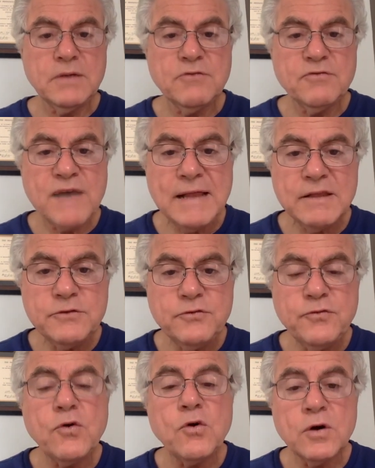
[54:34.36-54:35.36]
valid
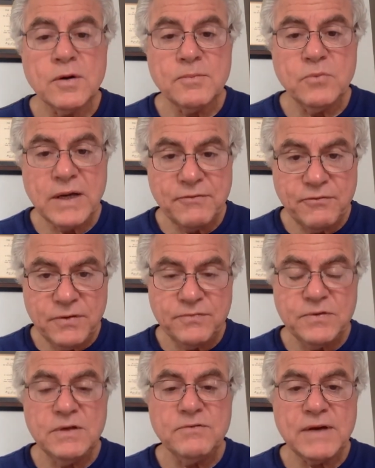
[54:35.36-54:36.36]
form. We have
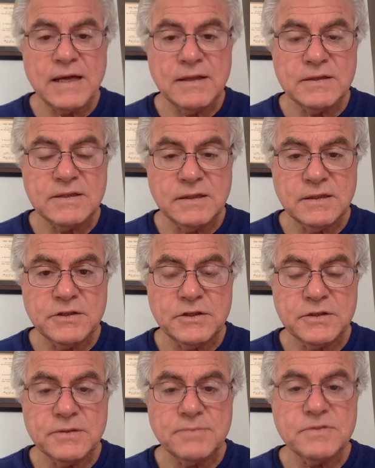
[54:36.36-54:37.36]
15 valid
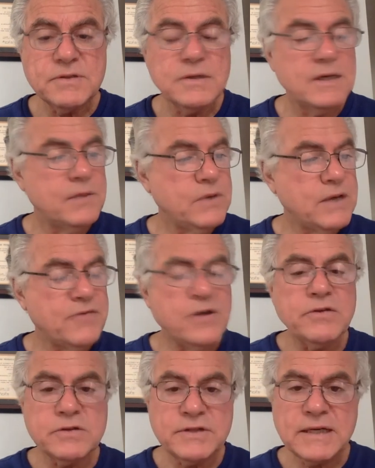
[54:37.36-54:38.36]
syllogisms, and we have
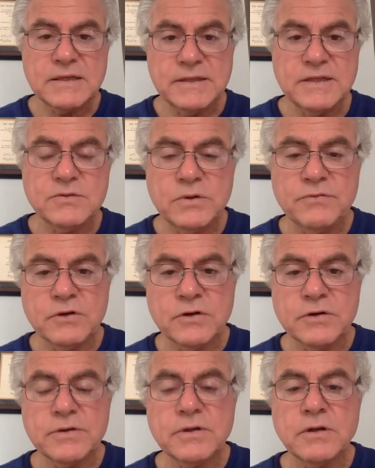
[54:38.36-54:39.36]
other techniques we've
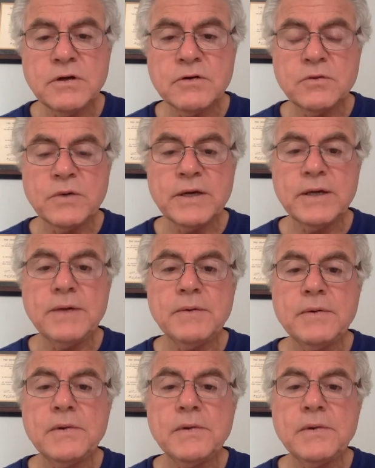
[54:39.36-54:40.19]
learned along the way.